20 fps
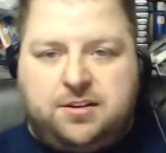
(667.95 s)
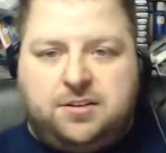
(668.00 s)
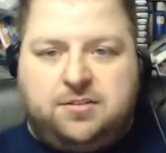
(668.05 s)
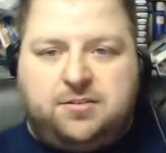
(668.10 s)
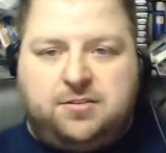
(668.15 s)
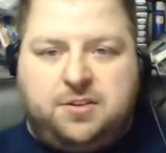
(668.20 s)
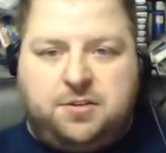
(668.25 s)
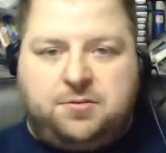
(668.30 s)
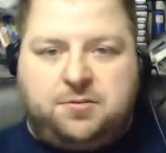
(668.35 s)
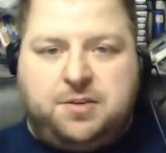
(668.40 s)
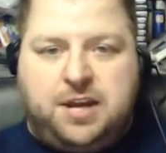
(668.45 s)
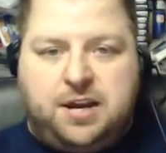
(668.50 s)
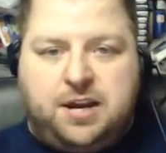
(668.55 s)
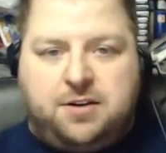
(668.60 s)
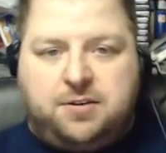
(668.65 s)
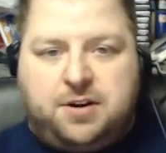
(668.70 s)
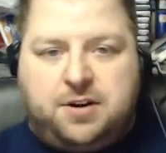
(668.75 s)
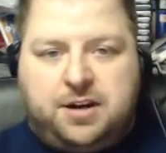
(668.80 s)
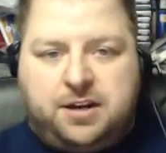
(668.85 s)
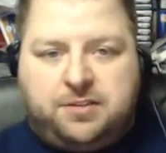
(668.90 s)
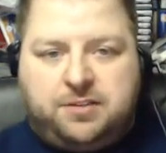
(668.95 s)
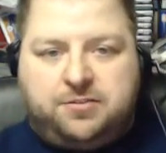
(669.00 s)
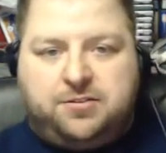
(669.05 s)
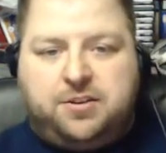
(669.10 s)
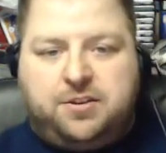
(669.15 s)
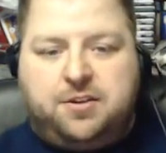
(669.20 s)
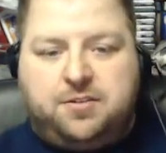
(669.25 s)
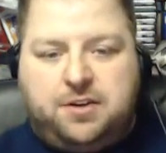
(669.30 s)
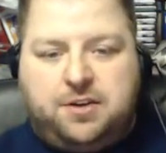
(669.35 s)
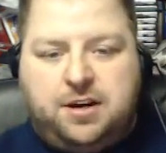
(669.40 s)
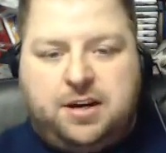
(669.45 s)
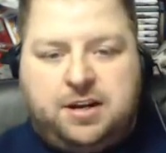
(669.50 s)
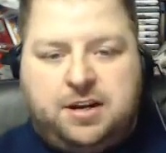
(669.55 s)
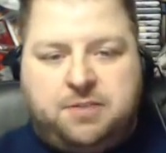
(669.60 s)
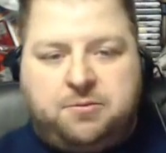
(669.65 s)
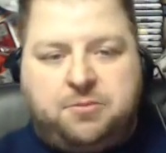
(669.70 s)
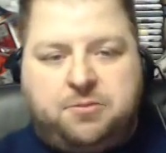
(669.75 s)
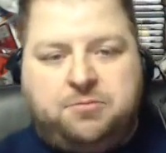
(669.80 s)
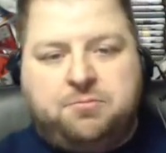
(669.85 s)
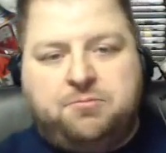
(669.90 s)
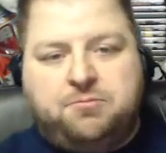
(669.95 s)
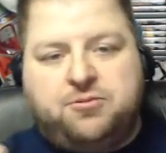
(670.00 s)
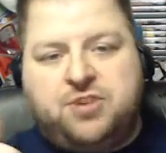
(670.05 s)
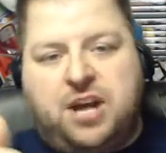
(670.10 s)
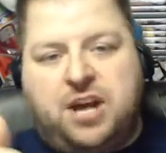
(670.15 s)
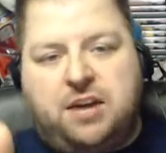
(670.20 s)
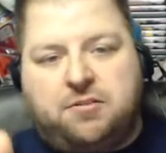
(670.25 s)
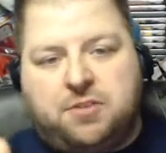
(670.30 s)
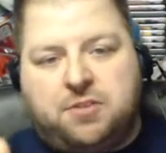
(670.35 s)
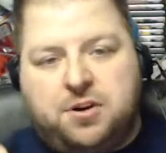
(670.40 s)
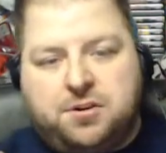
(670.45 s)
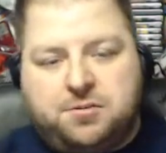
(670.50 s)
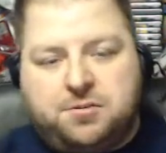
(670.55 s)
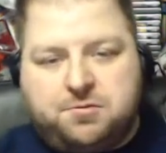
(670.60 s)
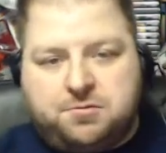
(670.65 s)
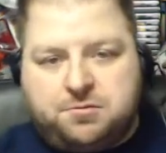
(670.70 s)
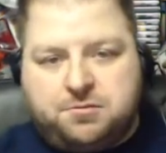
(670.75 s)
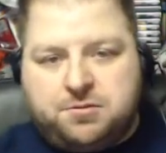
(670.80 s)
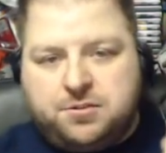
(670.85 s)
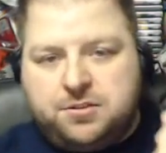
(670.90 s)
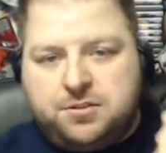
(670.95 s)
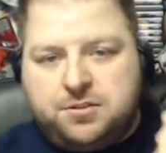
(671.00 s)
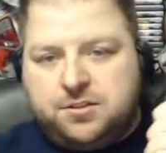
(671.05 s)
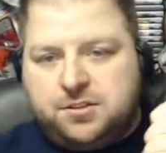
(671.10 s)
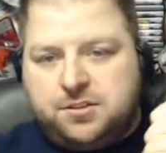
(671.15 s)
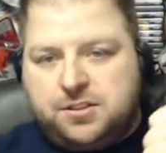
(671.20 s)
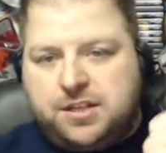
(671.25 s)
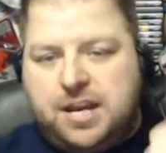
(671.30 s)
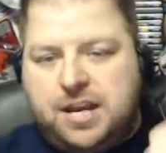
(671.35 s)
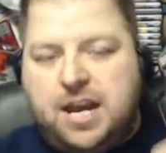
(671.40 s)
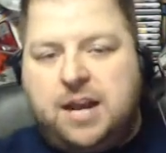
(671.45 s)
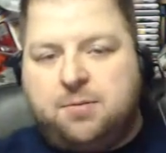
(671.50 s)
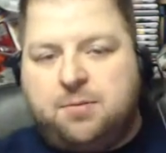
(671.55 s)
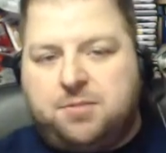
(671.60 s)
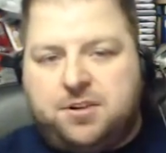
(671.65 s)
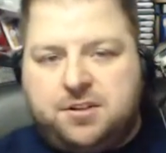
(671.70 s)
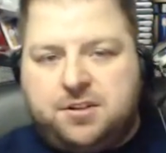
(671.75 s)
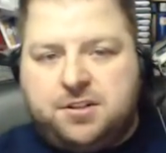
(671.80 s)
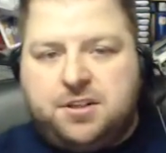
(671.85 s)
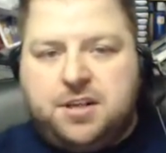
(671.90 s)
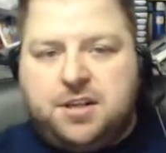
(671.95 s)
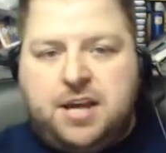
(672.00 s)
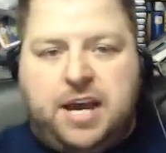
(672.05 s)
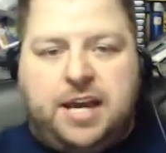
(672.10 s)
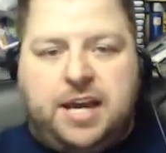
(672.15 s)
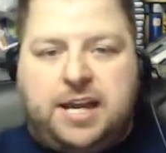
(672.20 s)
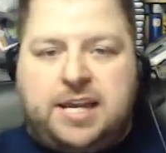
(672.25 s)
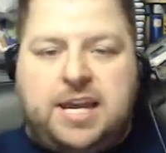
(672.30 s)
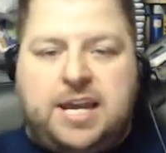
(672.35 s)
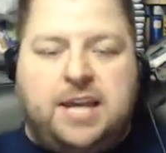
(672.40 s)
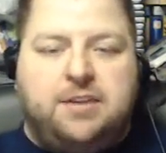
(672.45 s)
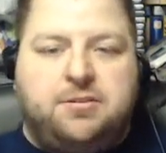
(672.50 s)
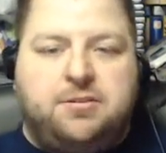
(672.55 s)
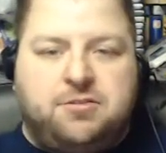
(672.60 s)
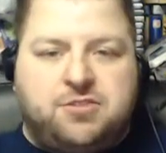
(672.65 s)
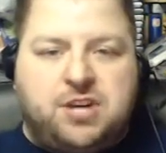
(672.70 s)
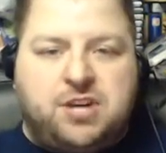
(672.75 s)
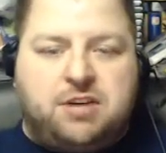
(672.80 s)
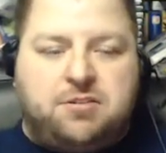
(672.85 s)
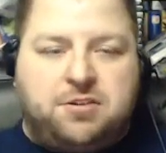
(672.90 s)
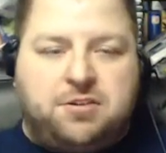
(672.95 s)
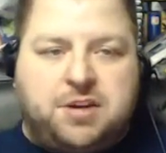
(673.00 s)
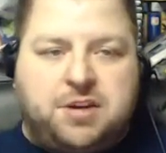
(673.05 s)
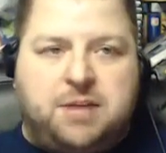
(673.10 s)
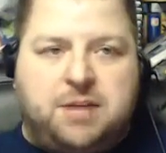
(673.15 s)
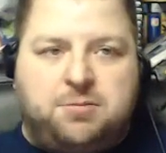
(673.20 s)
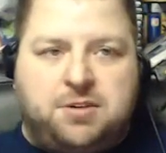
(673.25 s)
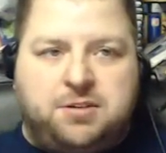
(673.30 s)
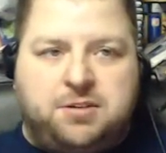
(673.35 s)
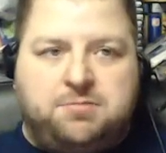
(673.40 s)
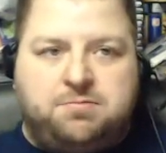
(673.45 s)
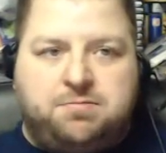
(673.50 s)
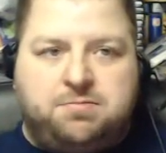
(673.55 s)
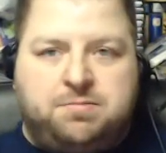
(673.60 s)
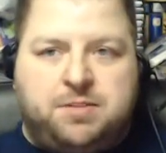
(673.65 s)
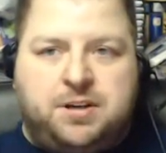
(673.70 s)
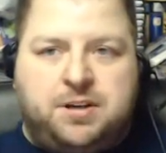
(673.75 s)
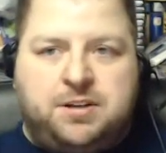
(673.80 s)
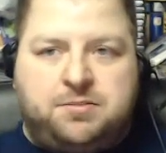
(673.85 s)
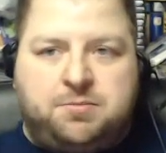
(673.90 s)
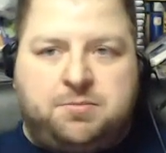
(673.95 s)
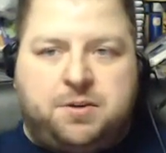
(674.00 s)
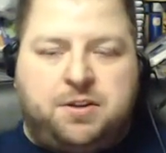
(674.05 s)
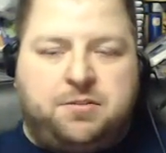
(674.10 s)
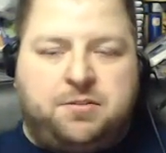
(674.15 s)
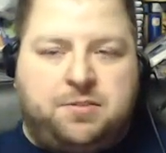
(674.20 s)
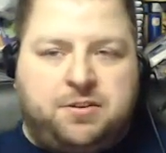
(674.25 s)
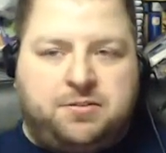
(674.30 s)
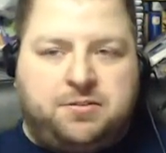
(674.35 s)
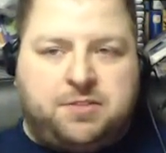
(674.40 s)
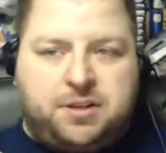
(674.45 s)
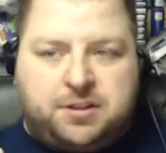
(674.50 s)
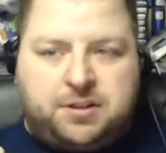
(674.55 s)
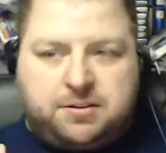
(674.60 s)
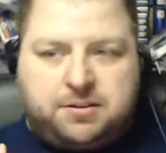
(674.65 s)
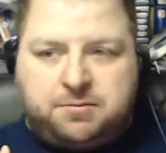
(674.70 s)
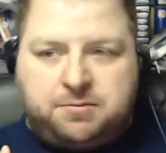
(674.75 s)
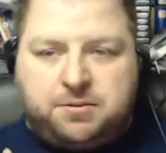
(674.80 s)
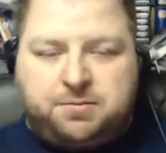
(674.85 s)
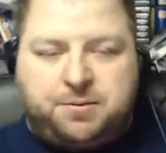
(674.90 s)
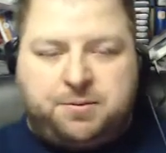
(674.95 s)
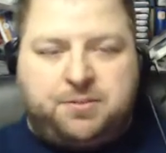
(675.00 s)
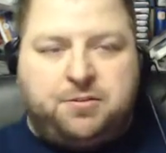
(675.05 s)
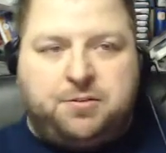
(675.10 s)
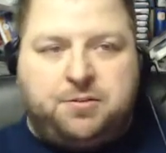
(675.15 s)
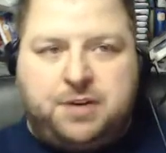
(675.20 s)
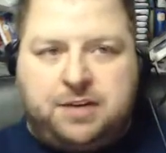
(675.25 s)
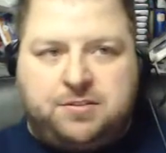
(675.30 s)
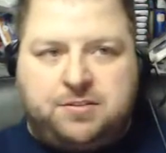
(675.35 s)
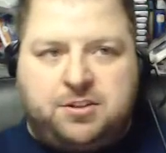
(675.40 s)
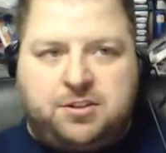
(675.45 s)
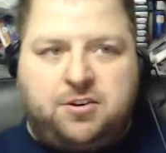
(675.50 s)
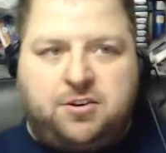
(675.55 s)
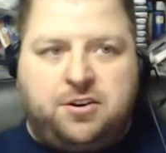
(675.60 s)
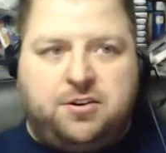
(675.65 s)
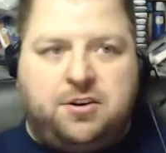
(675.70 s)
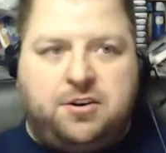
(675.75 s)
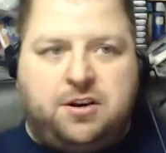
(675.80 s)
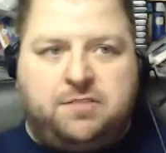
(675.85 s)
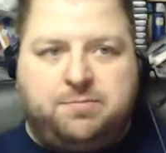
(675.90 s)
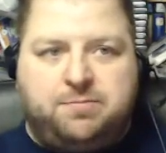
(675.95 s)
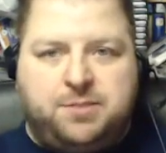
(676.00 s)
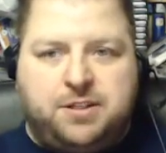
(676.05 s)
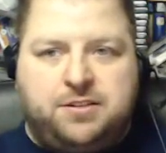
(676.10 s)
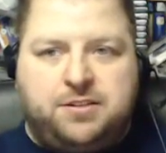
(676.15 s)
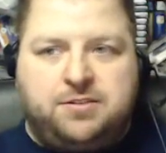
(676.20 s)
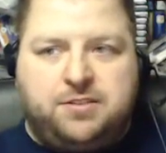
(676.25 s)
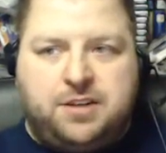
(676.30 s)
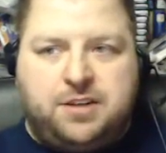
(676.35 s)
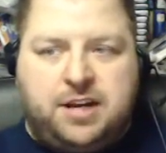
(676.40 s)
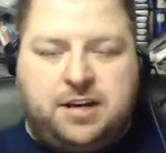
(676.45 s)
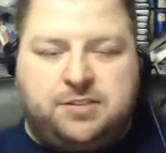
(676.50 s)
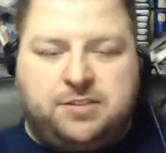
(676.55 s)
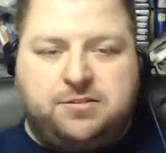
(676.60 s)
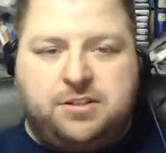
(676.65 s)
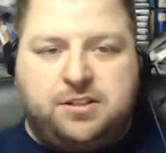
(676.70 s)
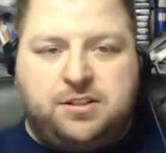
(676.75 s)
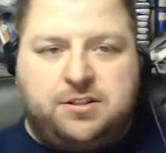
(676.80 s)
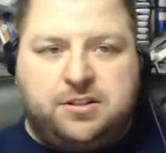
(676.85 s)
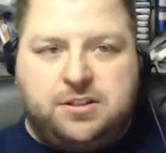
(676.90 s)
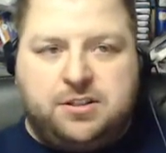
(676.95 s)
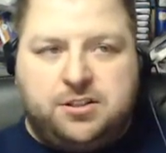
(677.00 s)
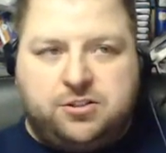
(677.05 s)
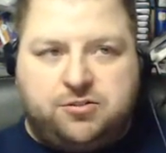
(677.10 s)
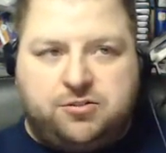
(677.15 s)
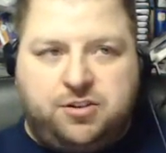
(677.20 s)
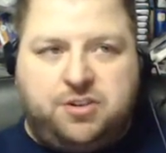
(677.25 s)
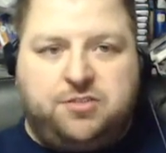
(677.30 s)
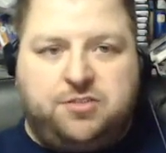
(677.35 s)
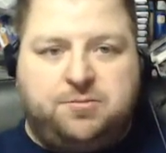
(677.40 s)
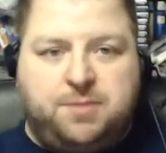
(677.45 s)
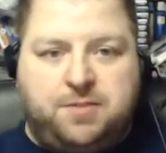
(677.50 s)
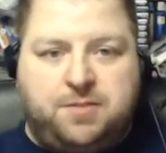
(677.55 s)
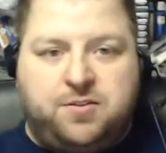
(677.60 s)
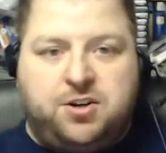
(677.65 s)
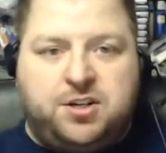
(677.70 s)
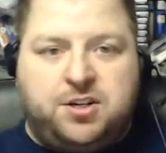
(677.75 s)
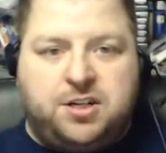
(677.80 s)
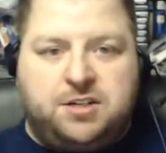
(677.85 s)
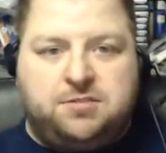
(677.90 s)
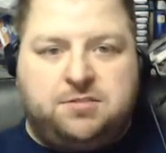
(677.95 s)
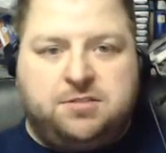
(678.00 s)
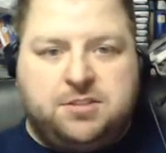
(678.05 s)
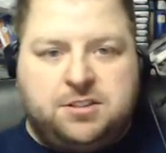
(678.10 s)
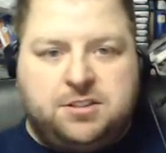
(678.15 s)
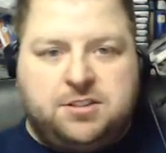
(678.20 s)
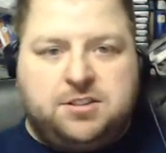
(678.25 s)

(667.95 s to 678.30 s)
So now it was gyro camera, and I can't do gyro camera. It's one of the reasons, like with Splatoon, I had to turn it off because it actually triggers my vertigo.